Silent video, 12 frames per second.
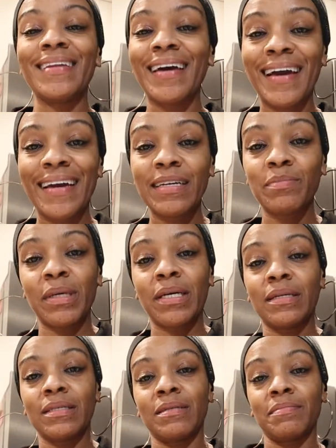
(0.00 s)
night
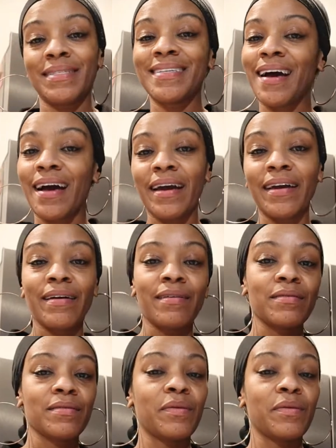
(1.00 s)
because I'm tired.